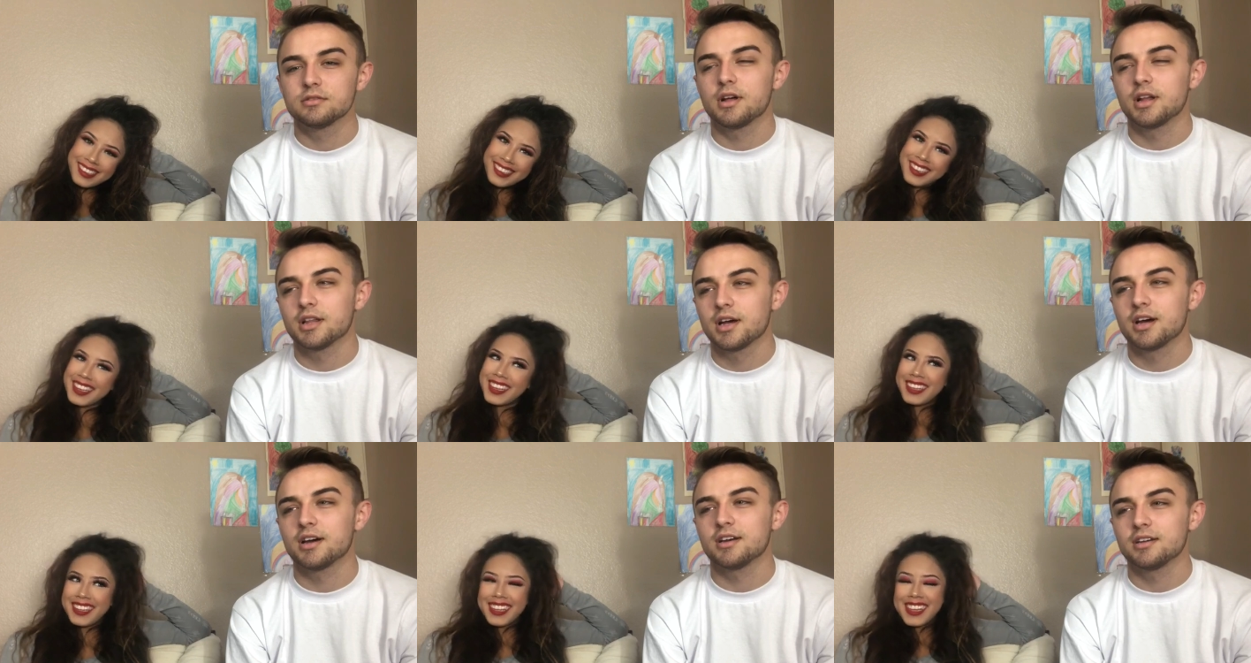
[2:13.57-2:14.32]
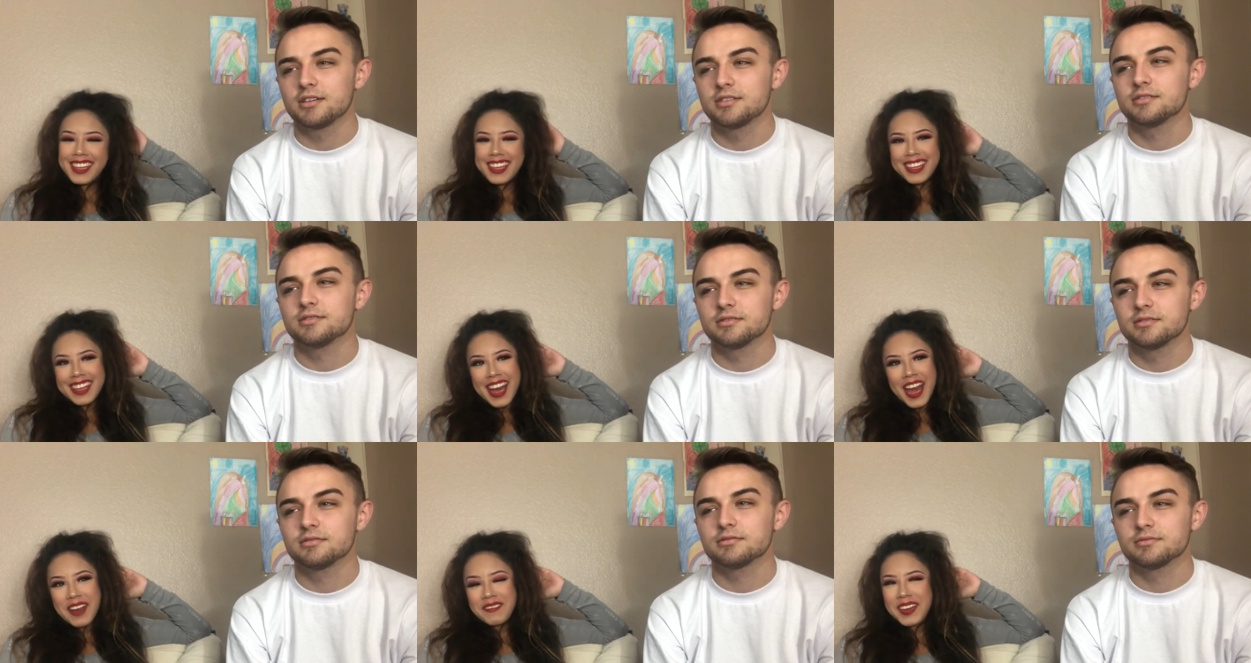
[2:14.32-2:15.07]
Speaker 1: a lot.
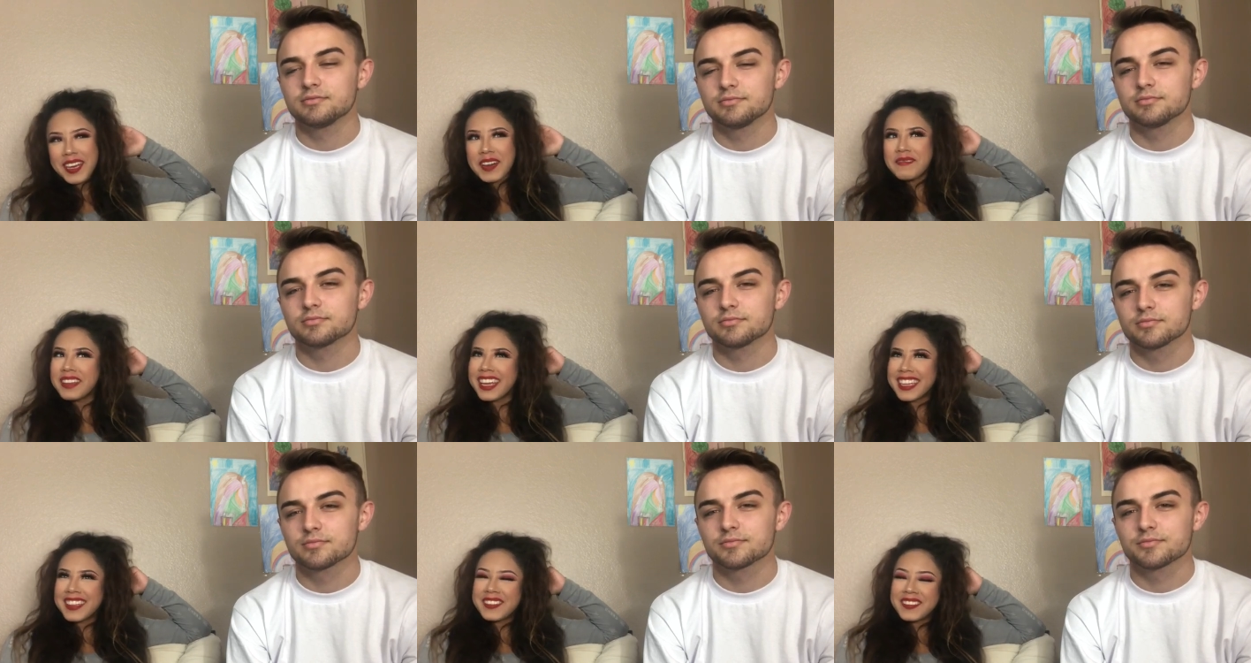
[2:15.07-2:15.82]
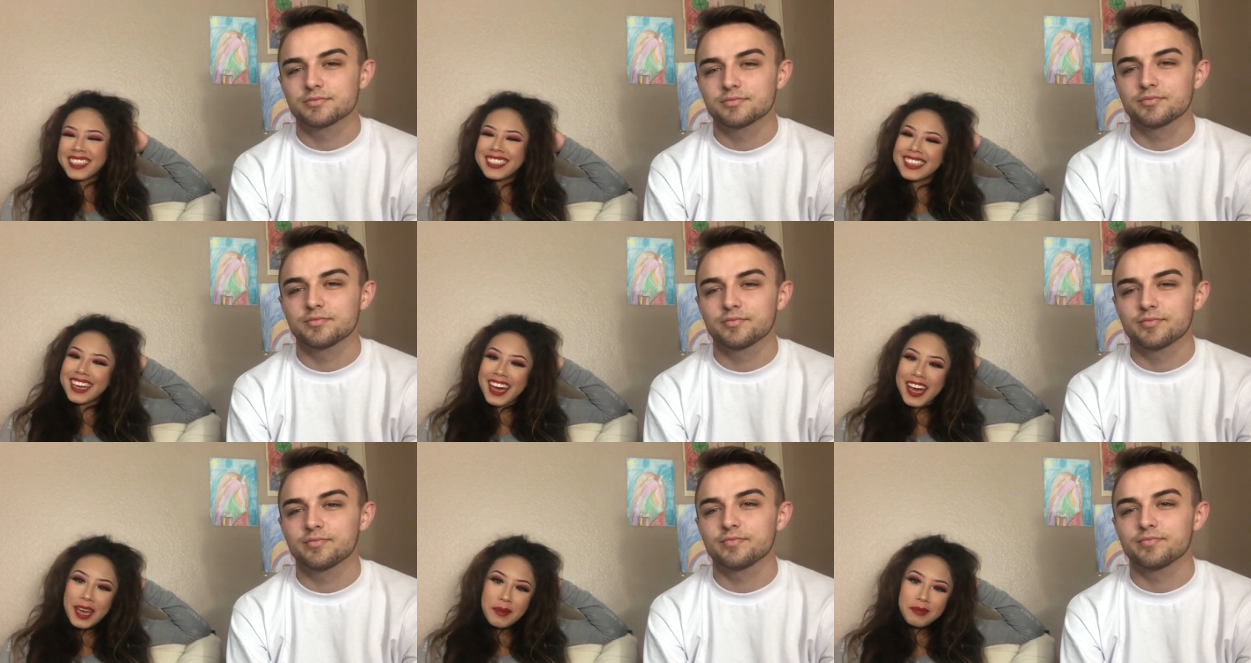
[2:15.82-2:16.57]
Speaker 2: I wake up like three
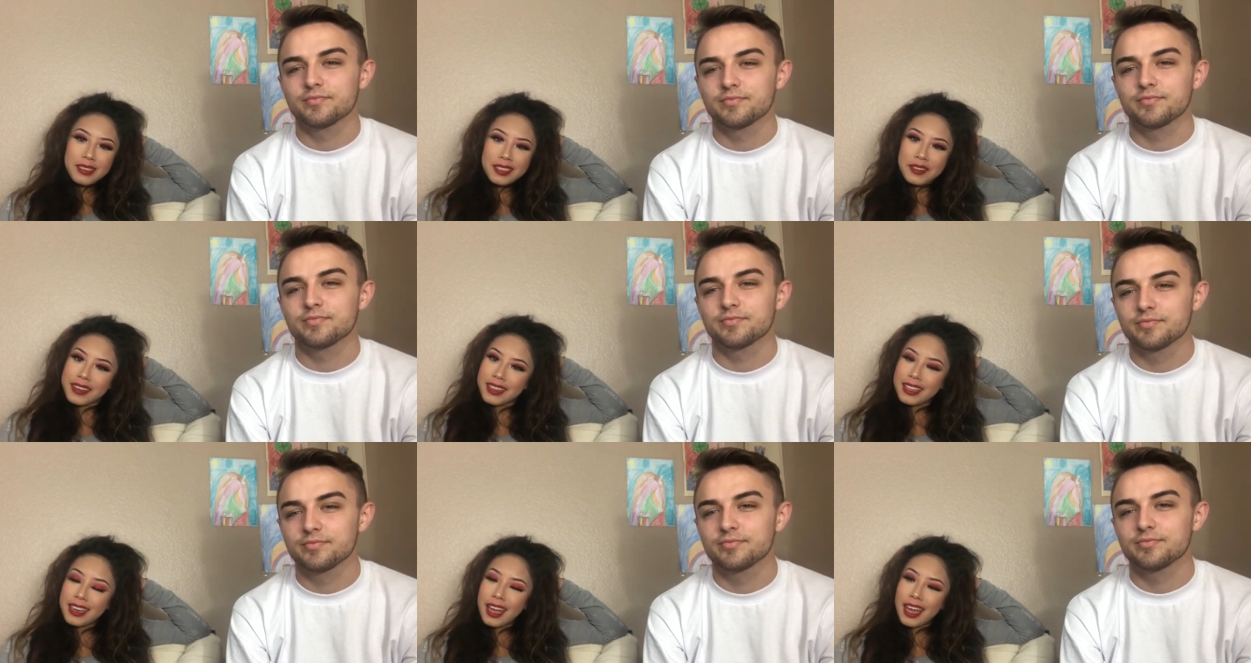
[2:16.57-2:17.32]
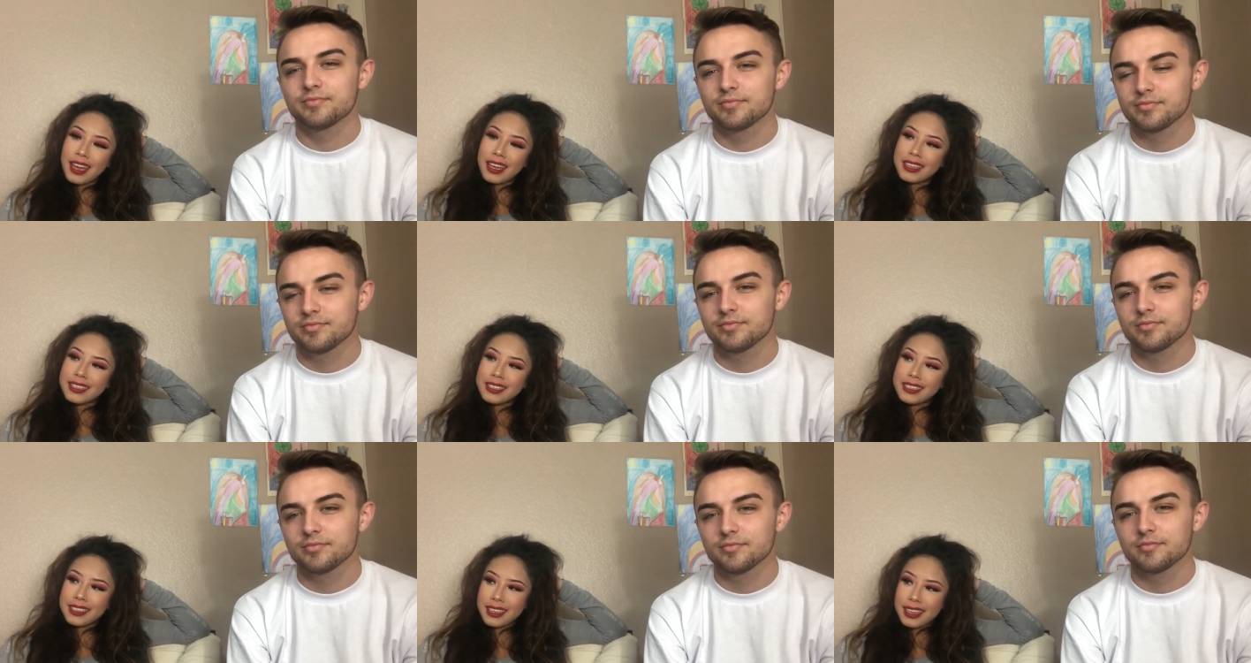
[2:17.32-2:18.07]
times during the night
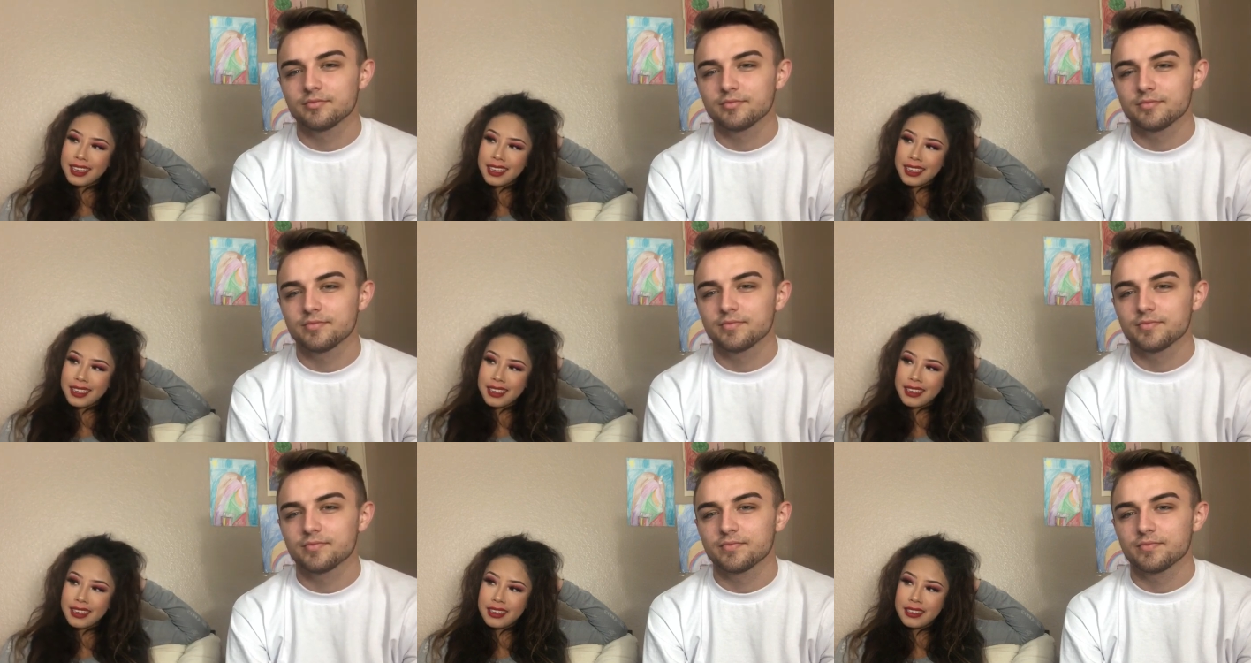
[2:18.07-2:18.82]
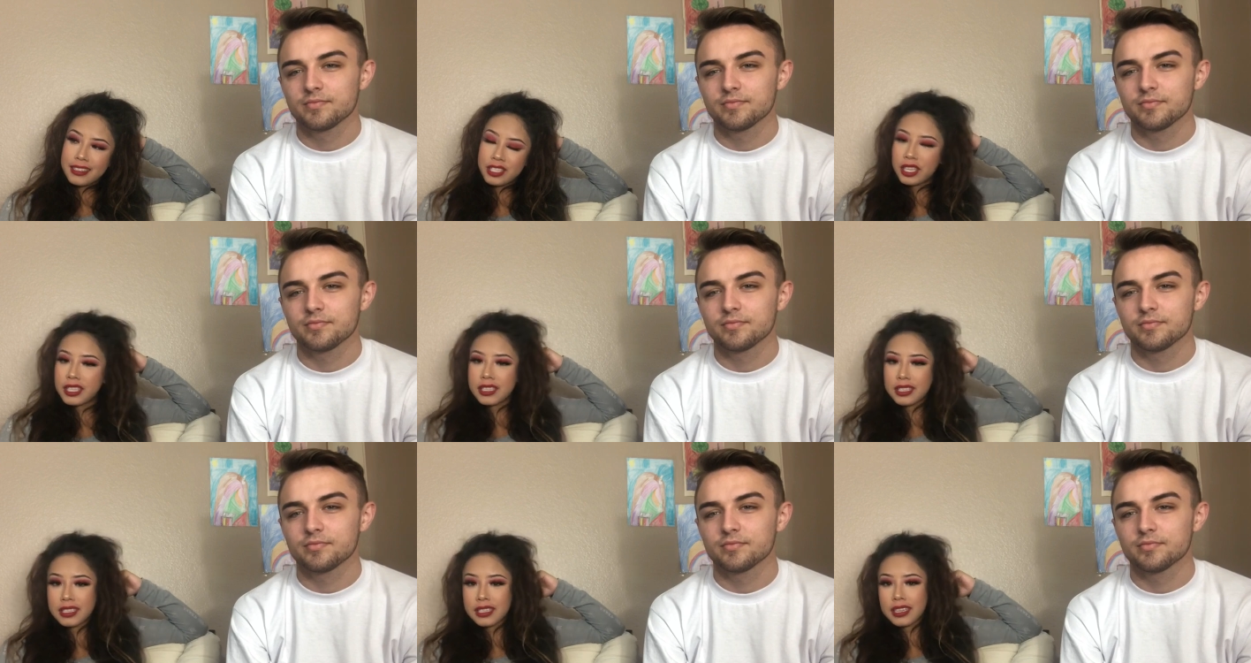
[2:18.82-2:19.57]
to
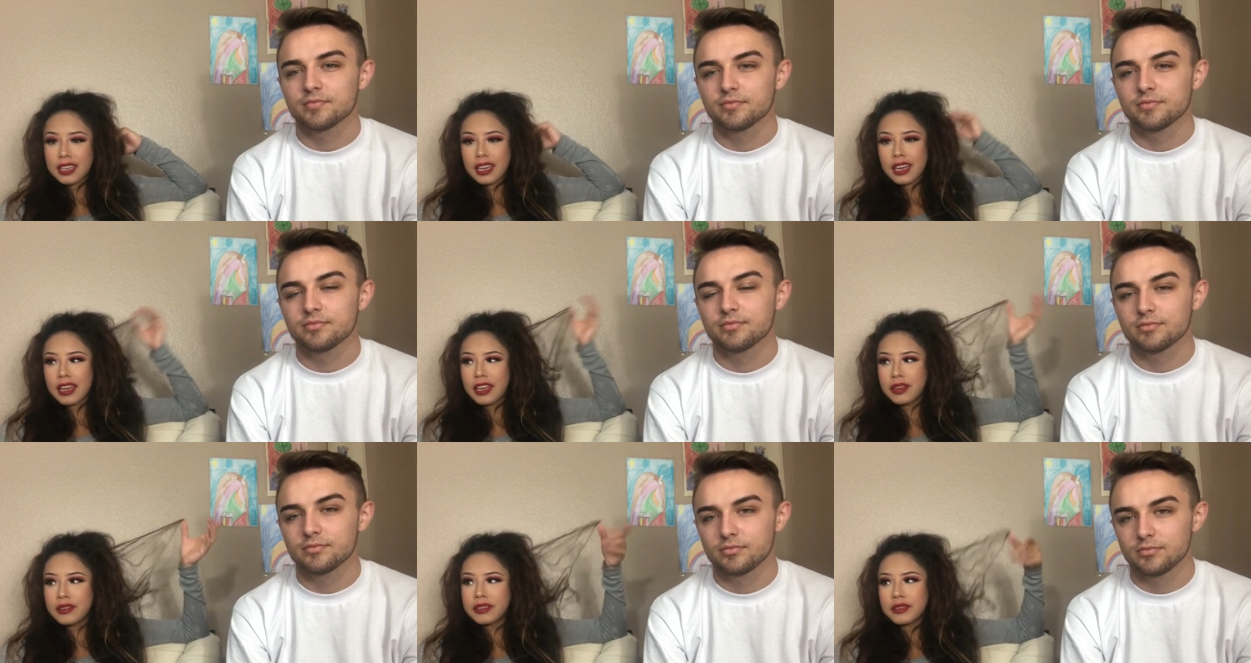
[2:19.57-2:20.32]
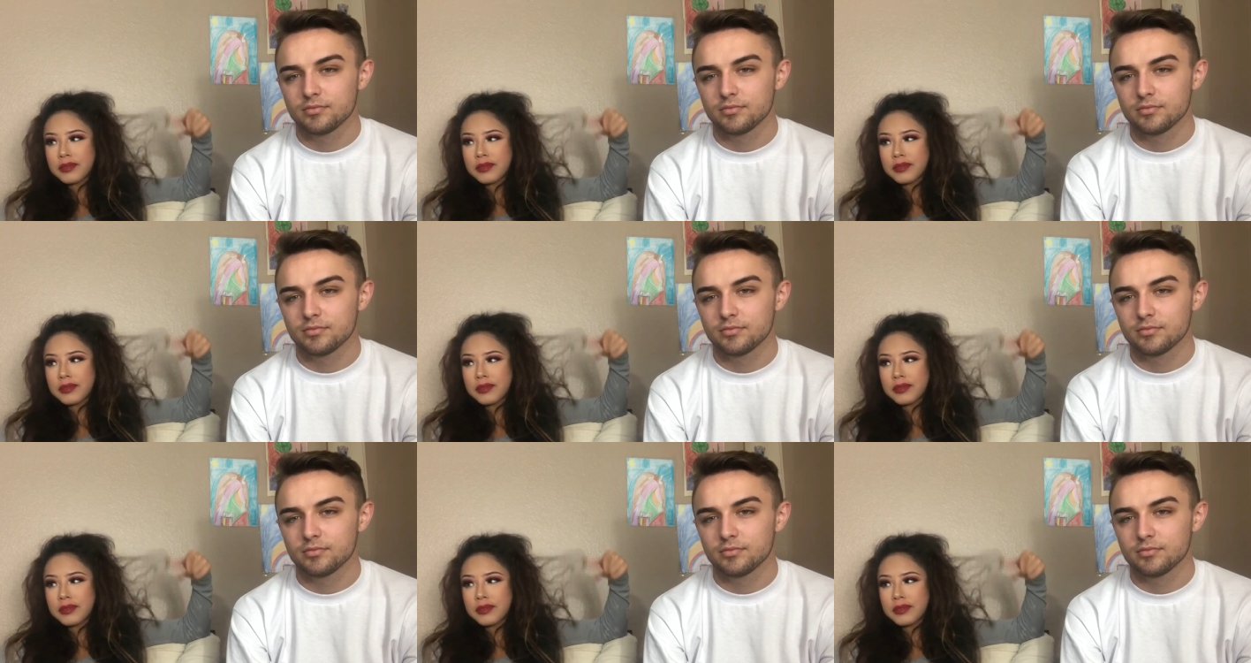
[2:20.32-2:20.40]
just use the